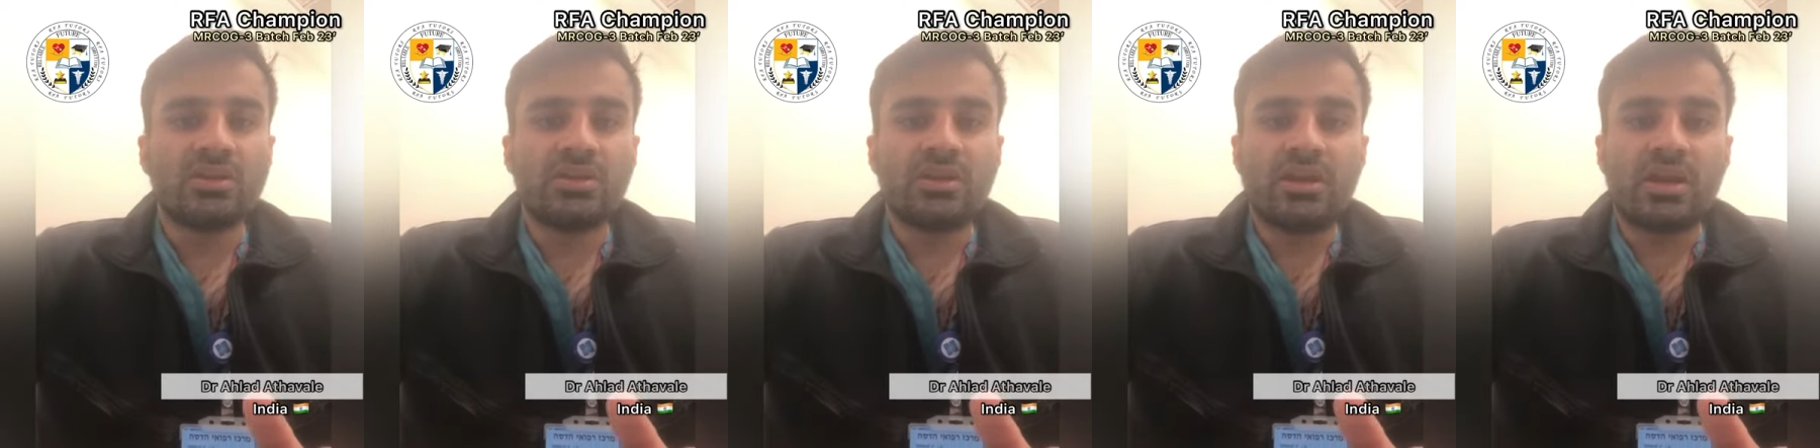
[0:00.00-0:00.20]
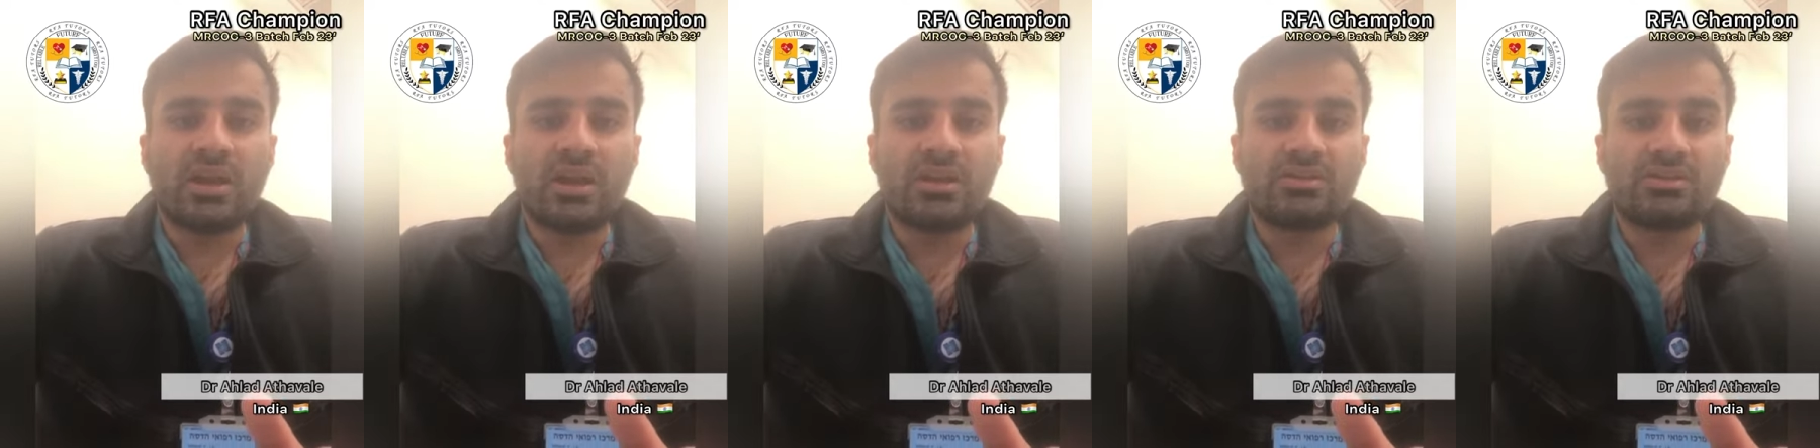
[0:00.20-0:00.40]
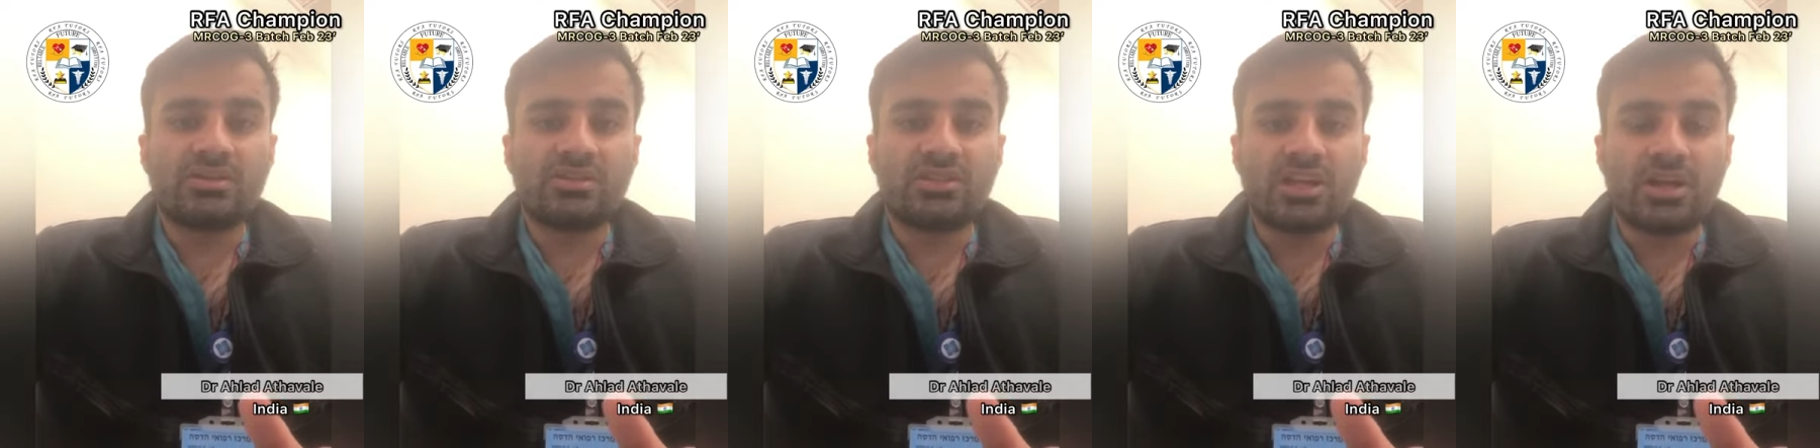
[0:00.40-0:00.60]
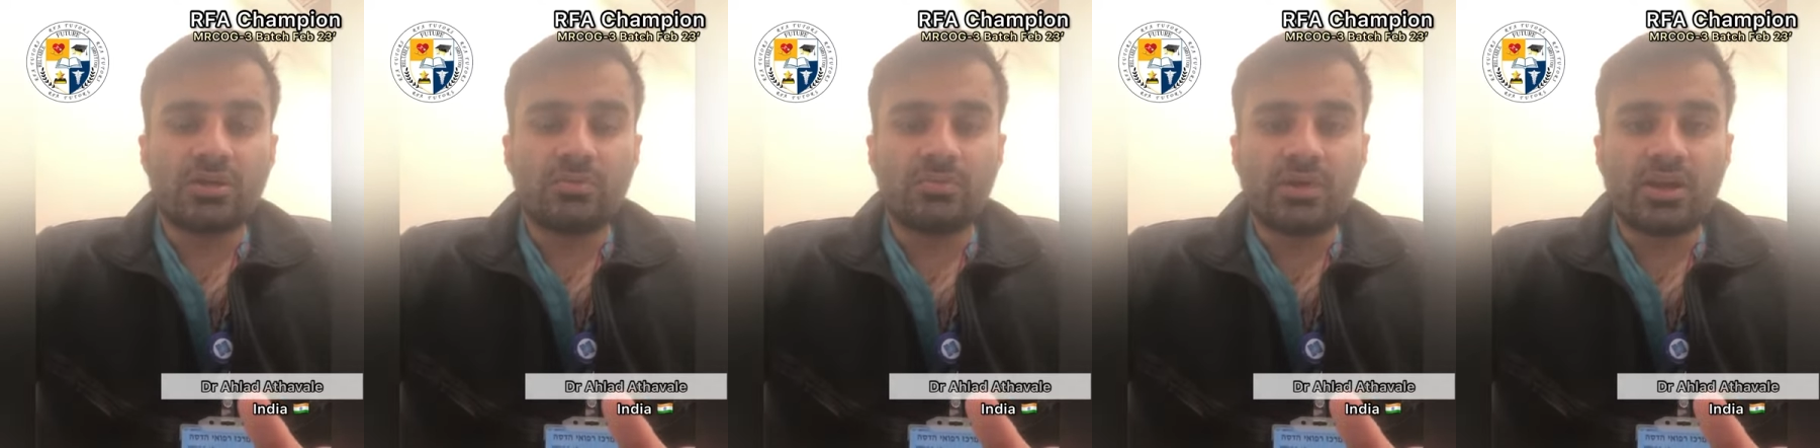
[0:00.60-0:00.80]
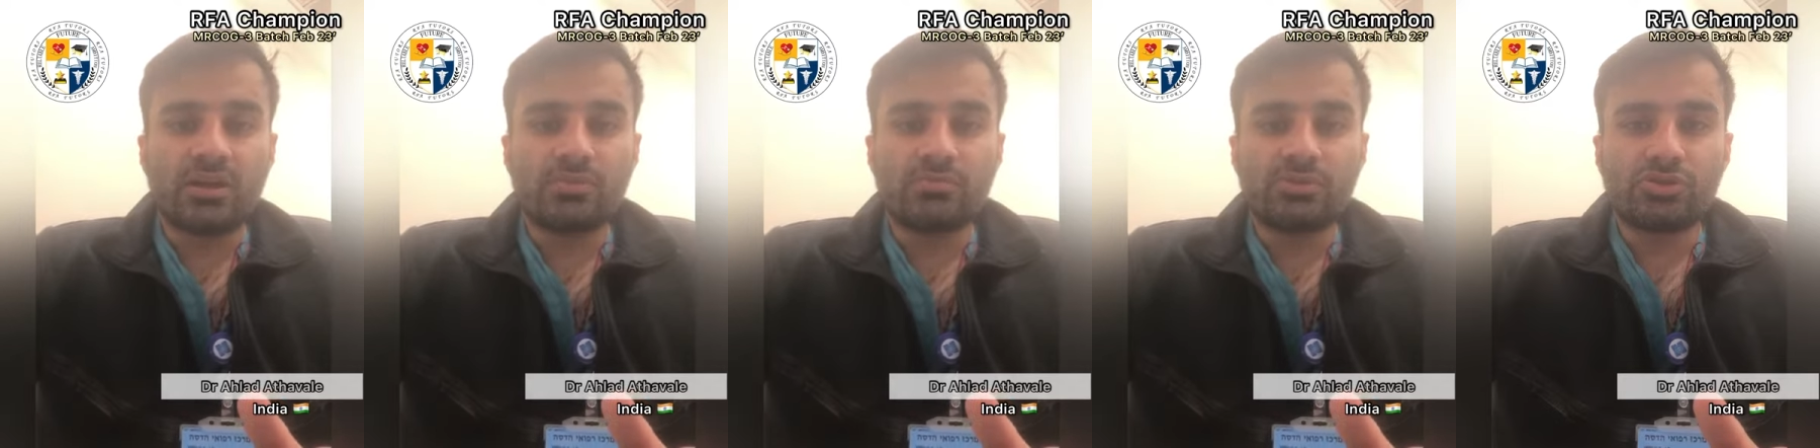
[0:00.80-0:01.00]
And Sidra
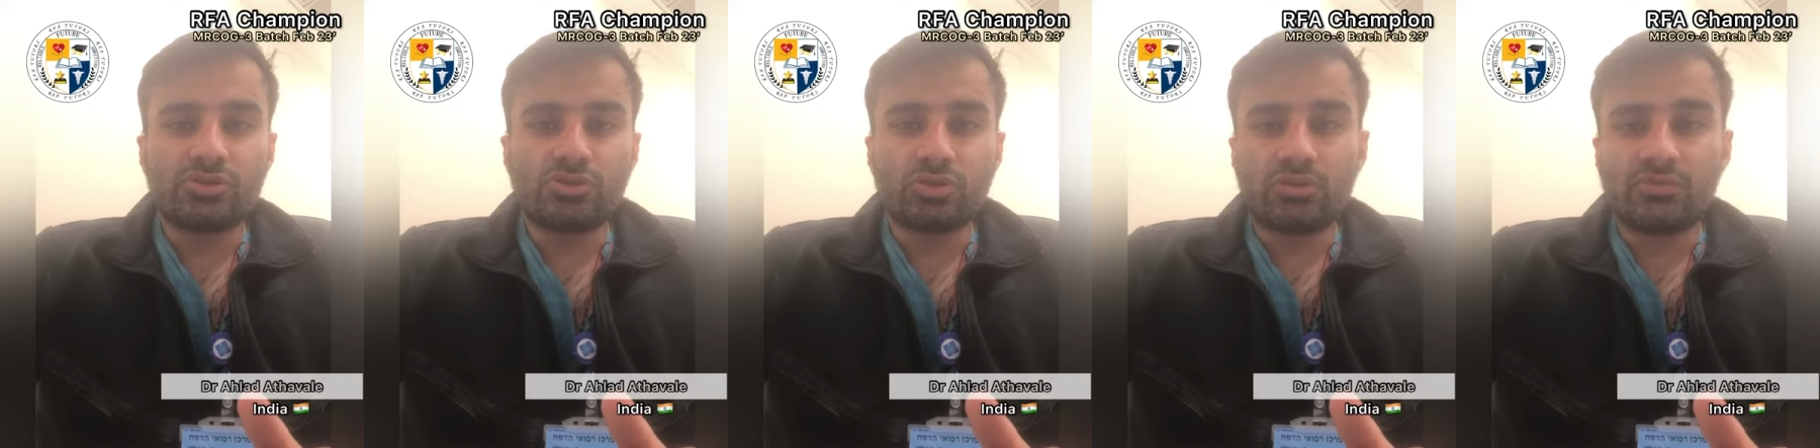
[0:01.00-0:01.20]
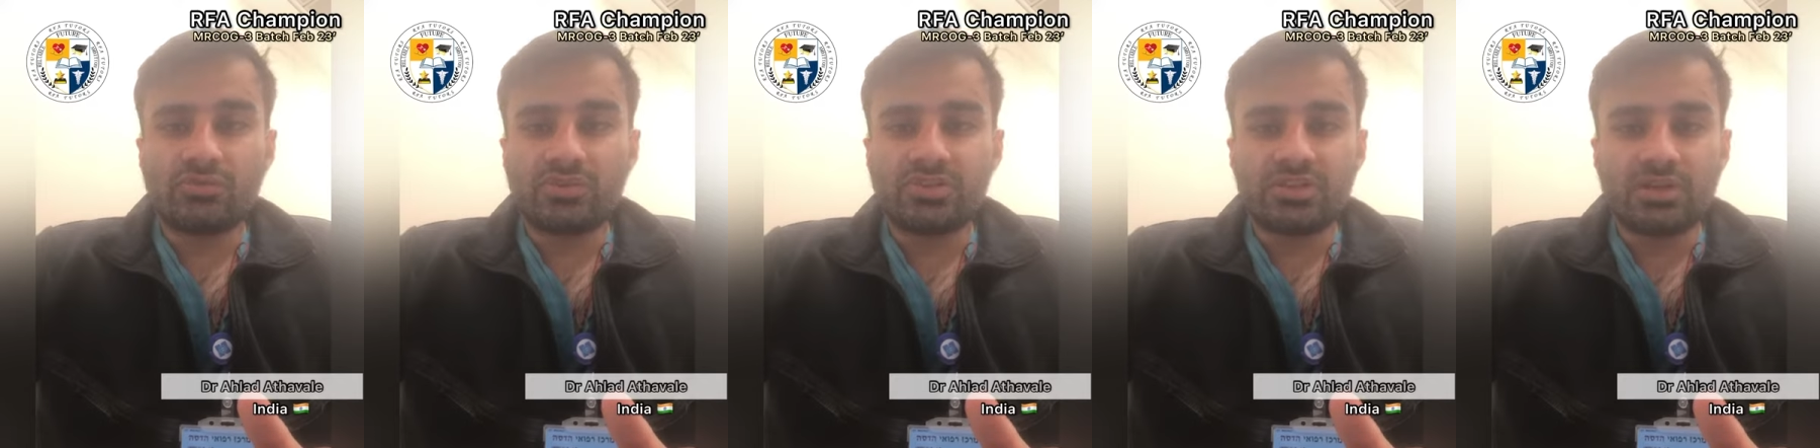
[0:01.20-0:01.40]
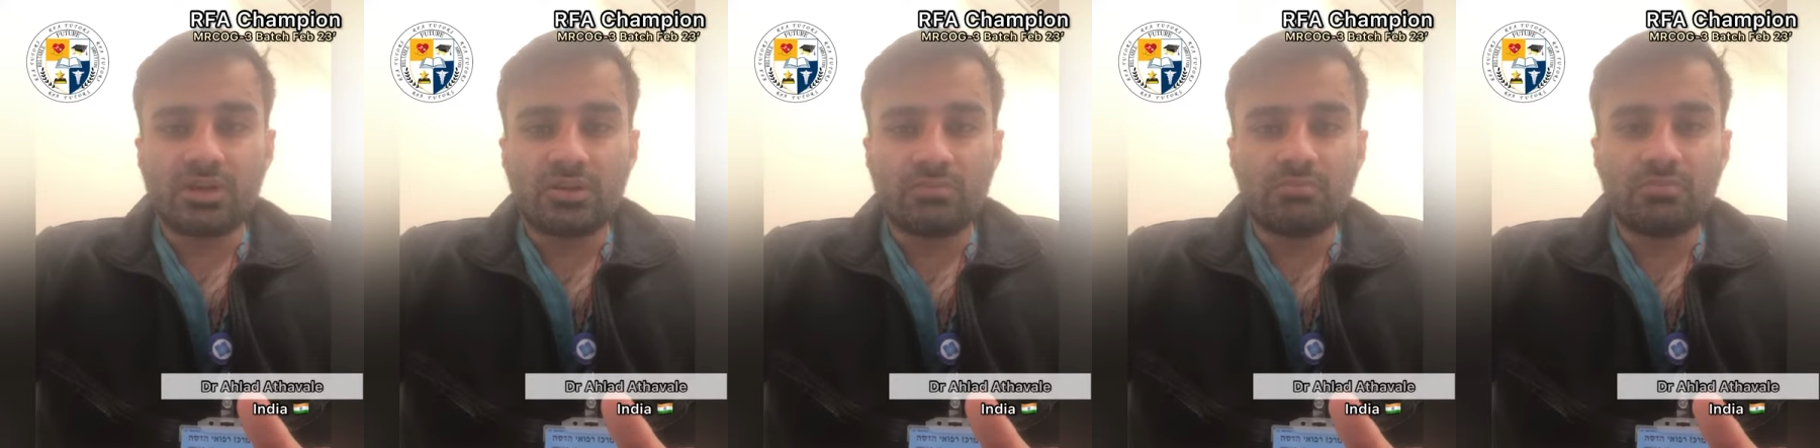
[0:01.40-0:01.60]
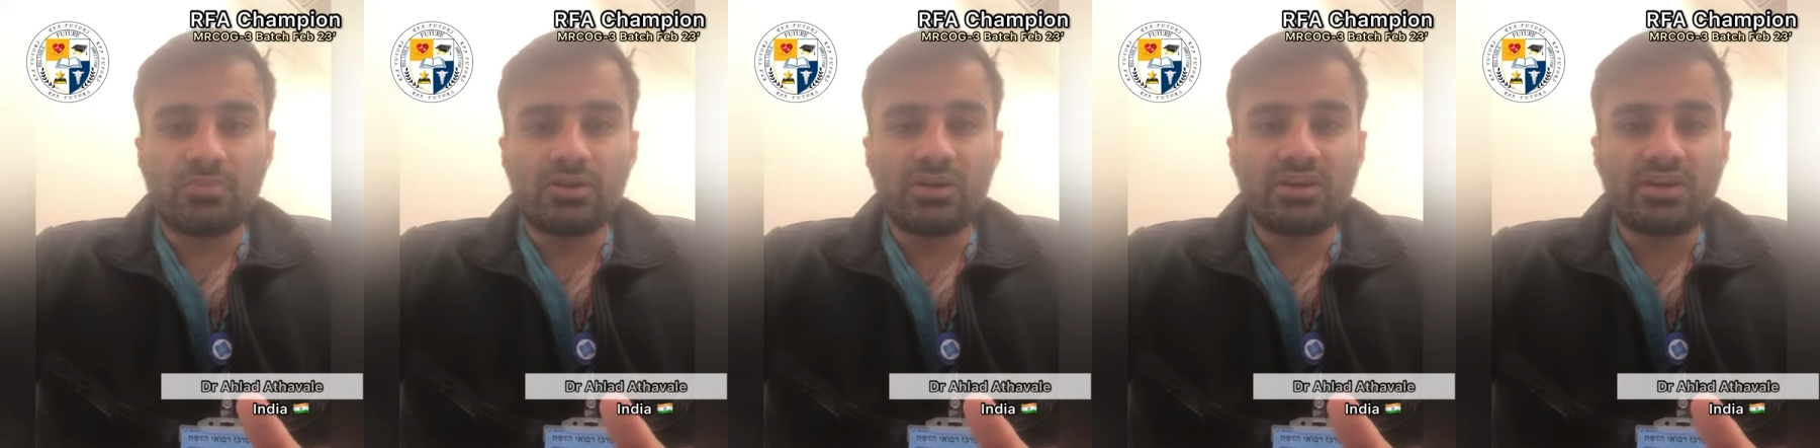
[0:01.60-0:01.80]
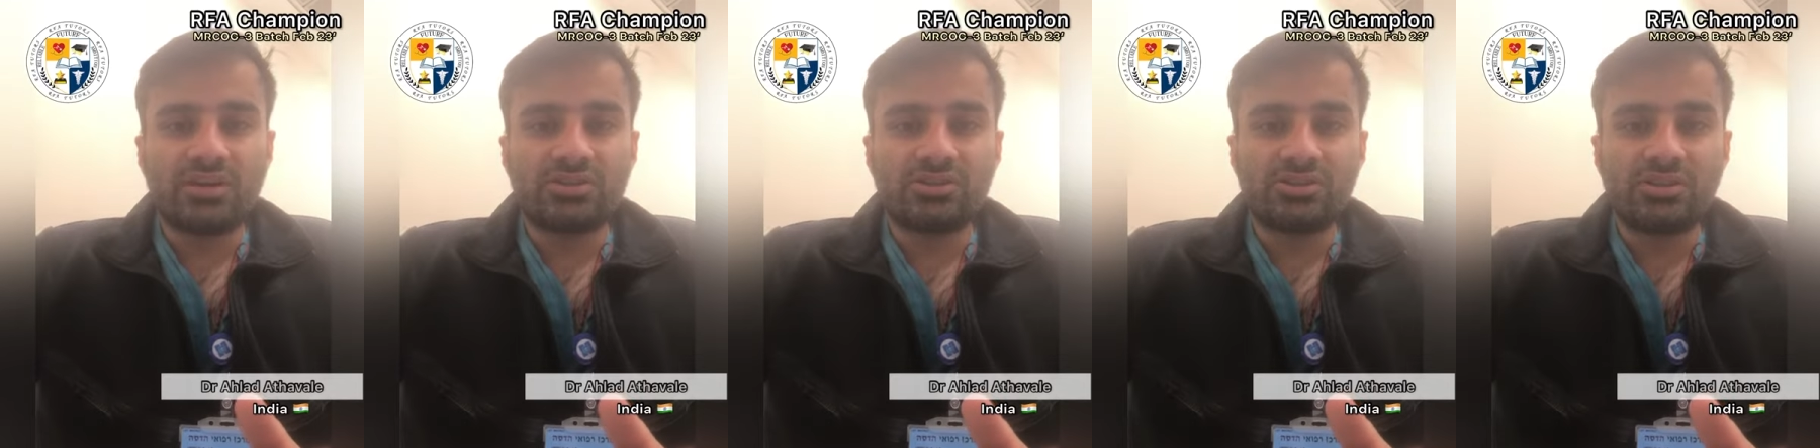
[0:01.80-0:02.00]
ma'am is always
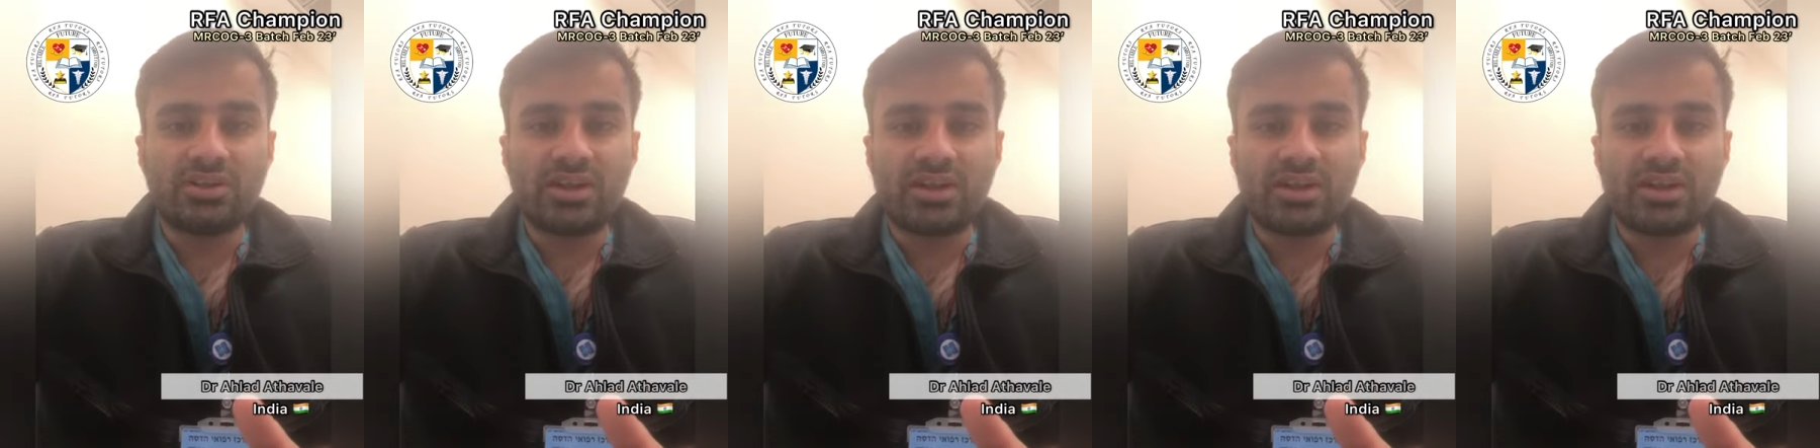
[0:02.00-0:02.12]
humble and she